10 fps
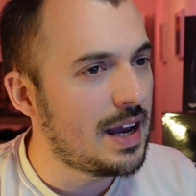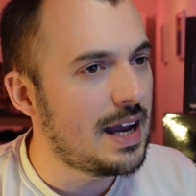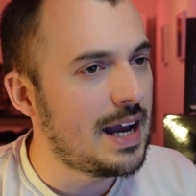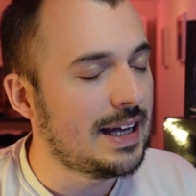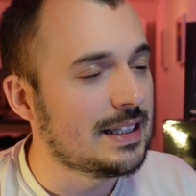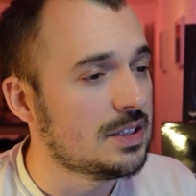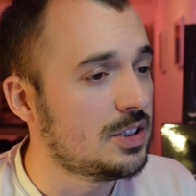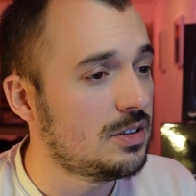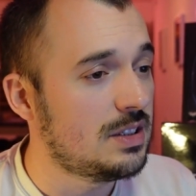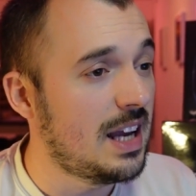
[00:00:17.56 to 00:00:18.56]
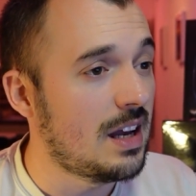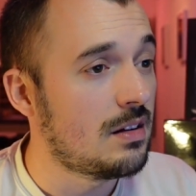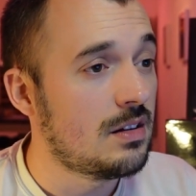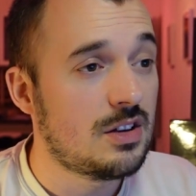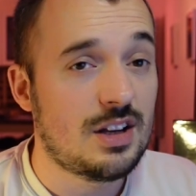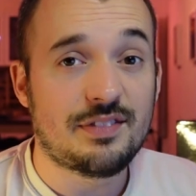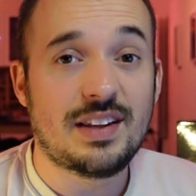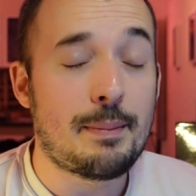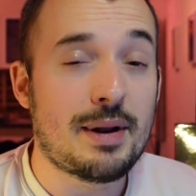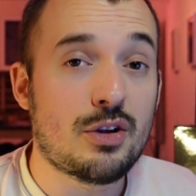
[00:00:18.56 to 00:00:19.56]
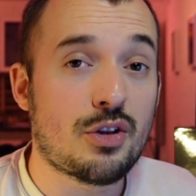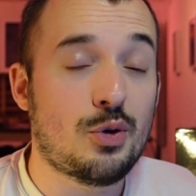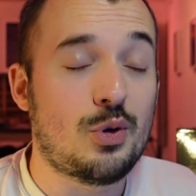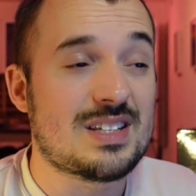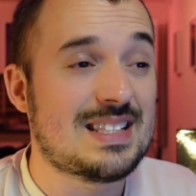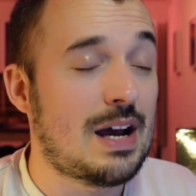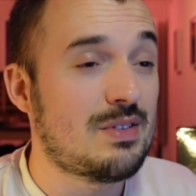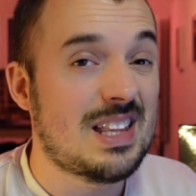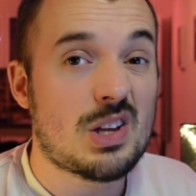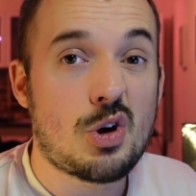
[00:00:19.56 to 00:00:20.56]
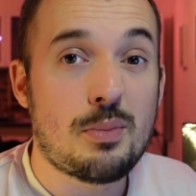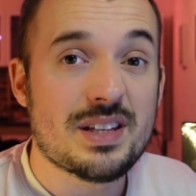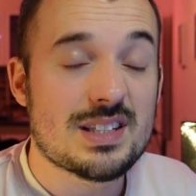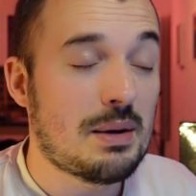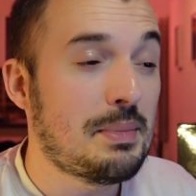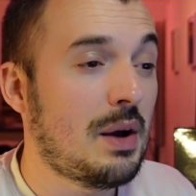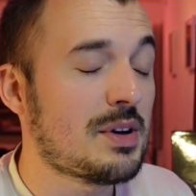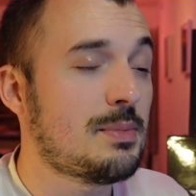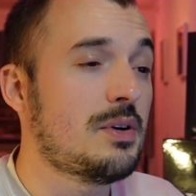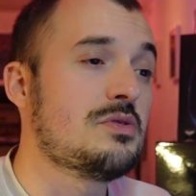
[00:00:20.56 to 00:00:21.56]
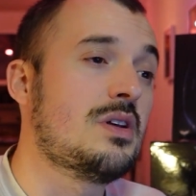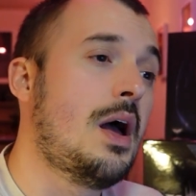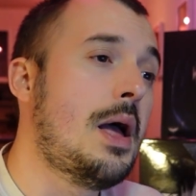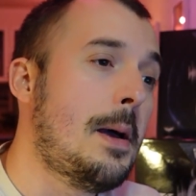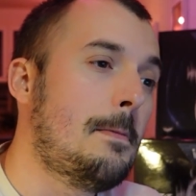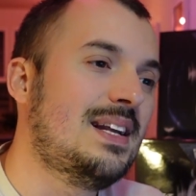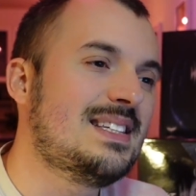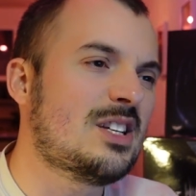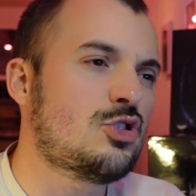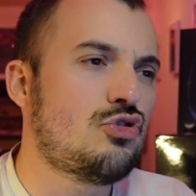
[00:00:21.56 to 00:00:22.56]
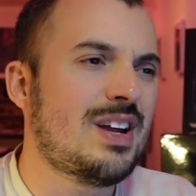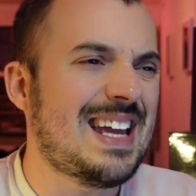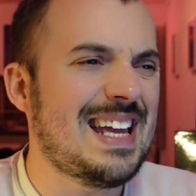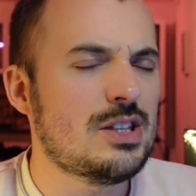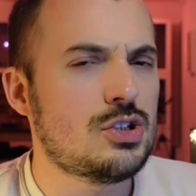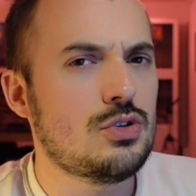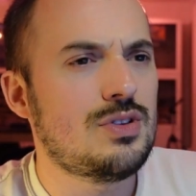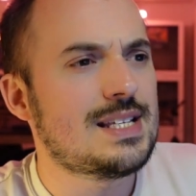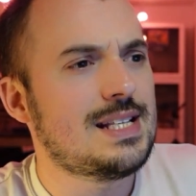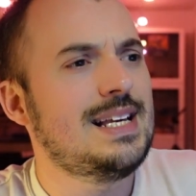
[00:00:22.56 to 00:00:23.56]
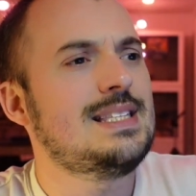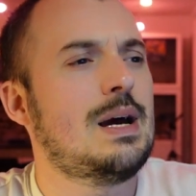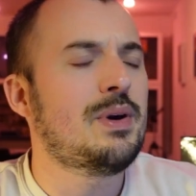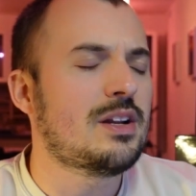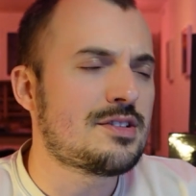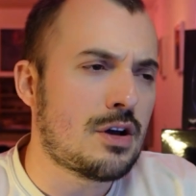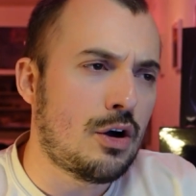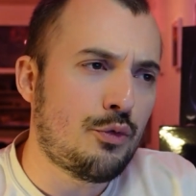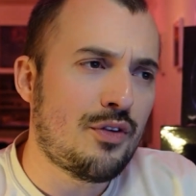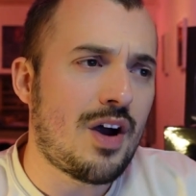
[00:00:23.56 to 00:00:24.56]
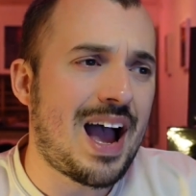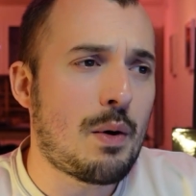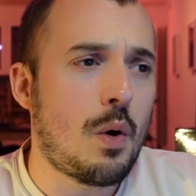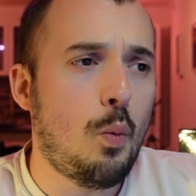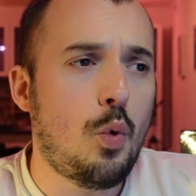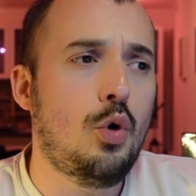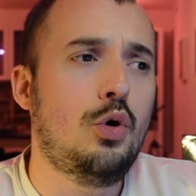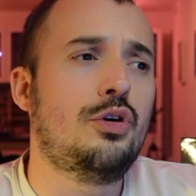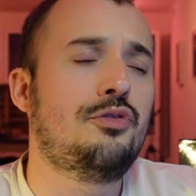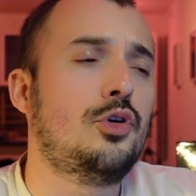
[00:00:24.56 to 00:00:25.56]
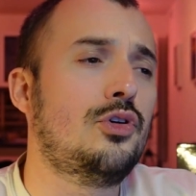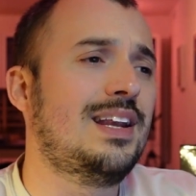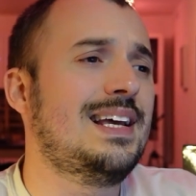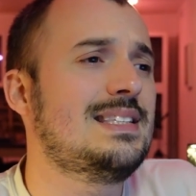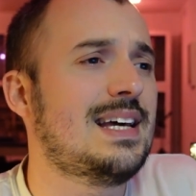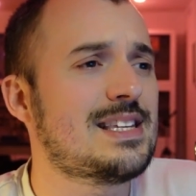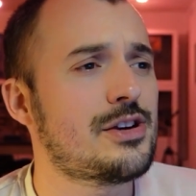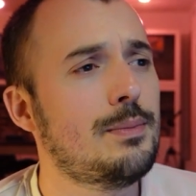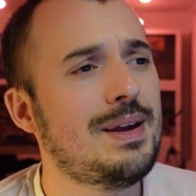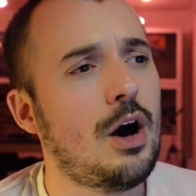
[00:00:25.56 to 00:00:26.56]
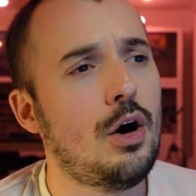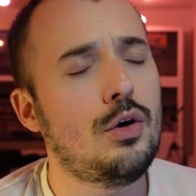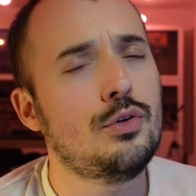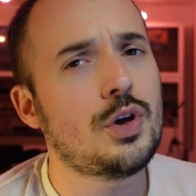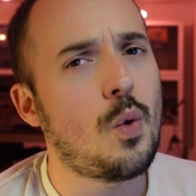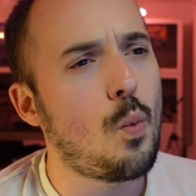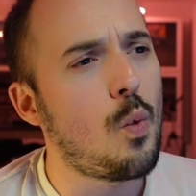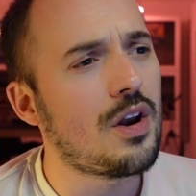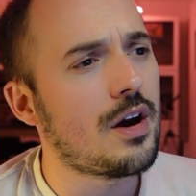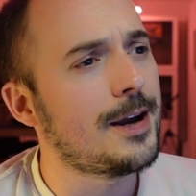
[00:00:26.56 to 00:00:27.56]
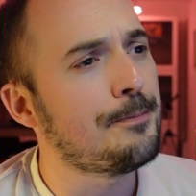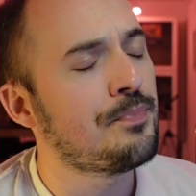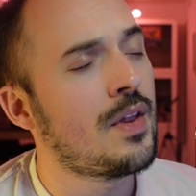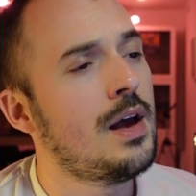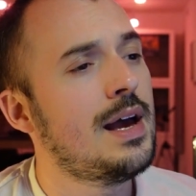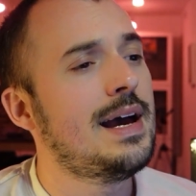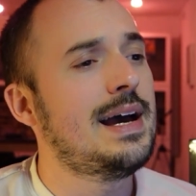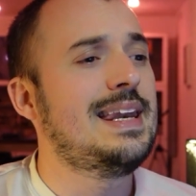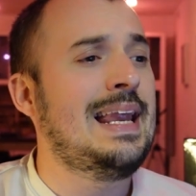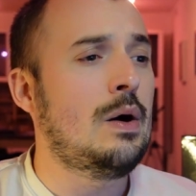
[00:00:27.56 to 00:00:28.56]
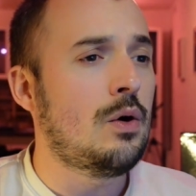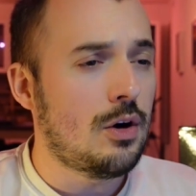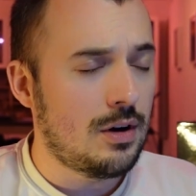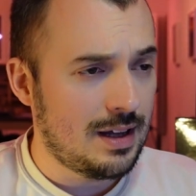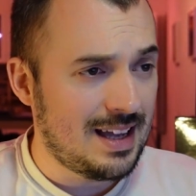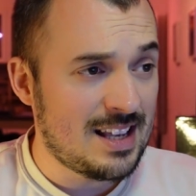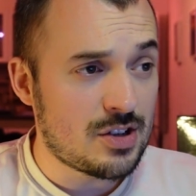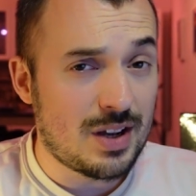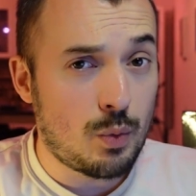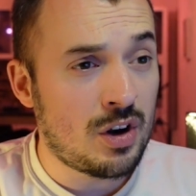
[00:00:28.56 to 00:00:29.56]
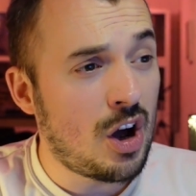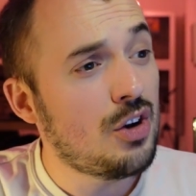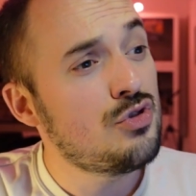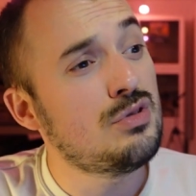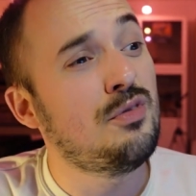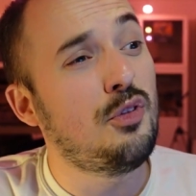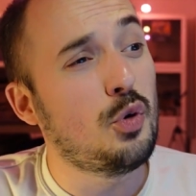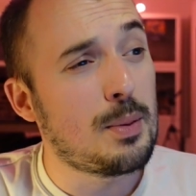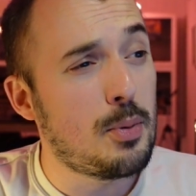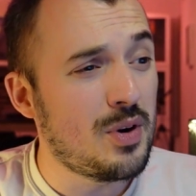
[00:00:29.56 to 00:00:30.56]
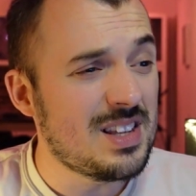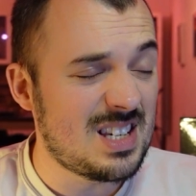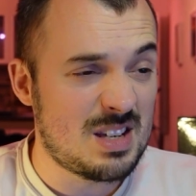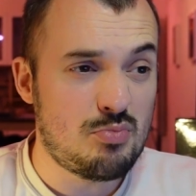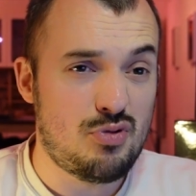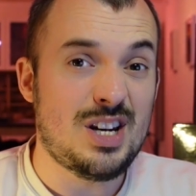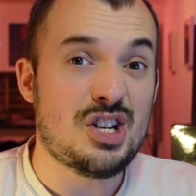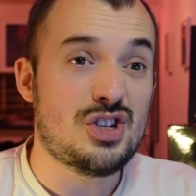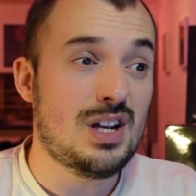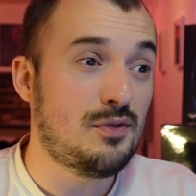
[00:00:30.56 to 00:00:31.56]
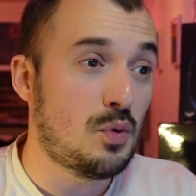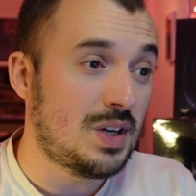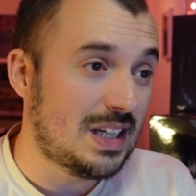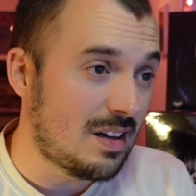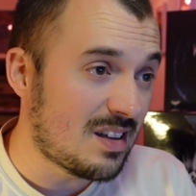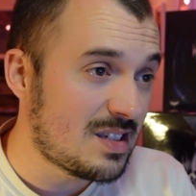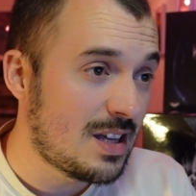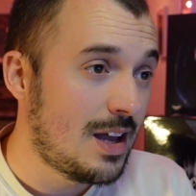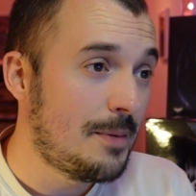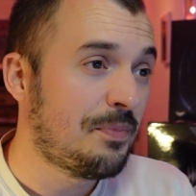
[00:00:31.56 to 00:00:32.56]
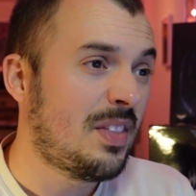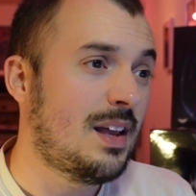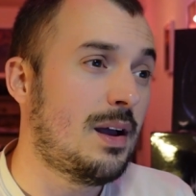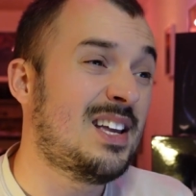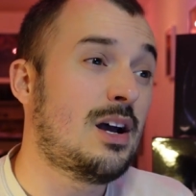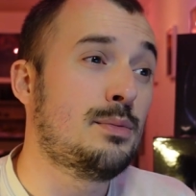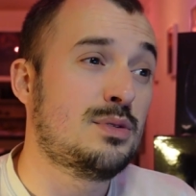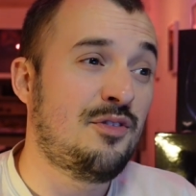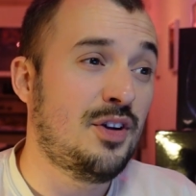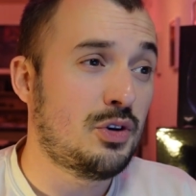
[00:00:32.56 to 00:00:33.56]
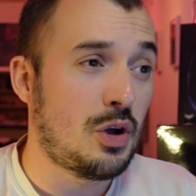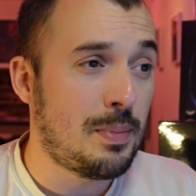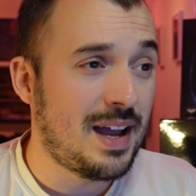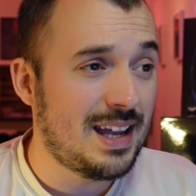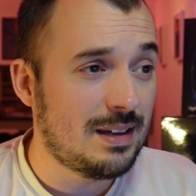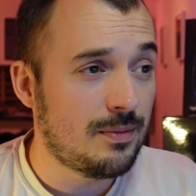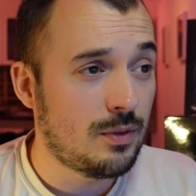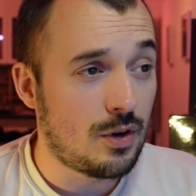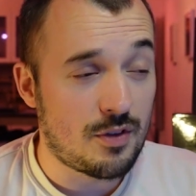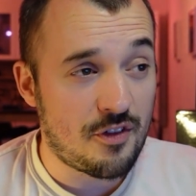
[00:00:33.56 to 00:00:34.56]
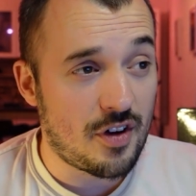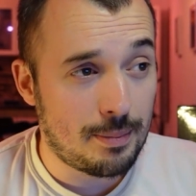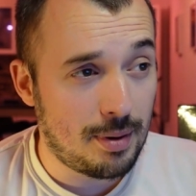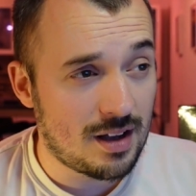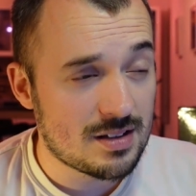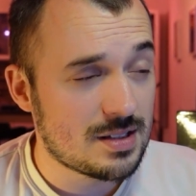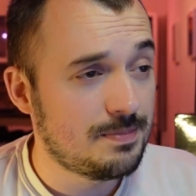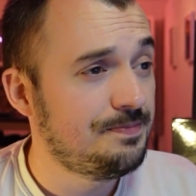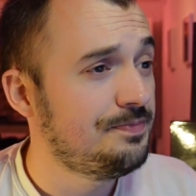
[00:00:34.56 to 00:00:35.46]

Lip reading: And yeah, you'll have to let me know your thoughts down in the comments down below I suppose. But let's get straight into this list going to start off with our warlord for the list, and it's going to be Old One Eye. Now he's only 140 points, he's pretty cheap for what he does. He comes with Feel No Pain of a 5+.